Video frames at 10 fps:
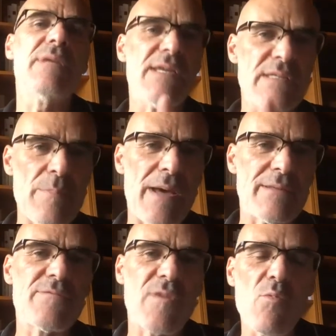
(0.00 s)

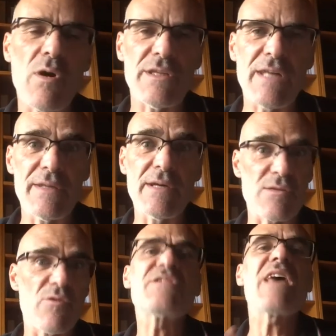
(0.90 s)
independent from one another.
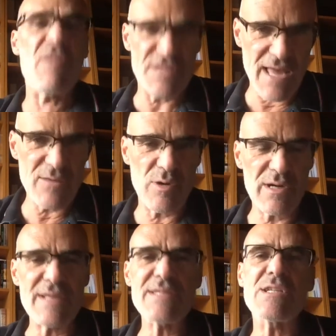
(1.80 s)
So a terrorist network,
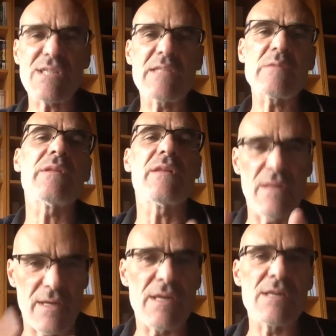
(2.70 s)
ladies and gentlemen,
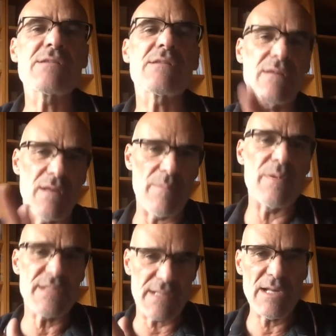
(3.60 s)
is a
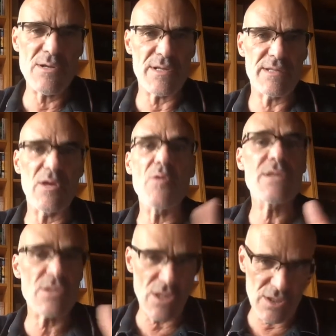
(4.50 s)
political unit, though it
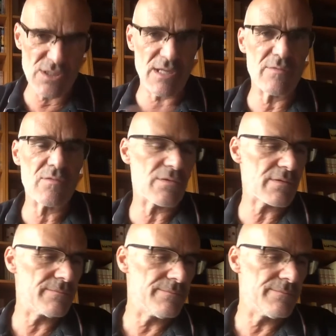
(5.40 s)
is not a state, of course.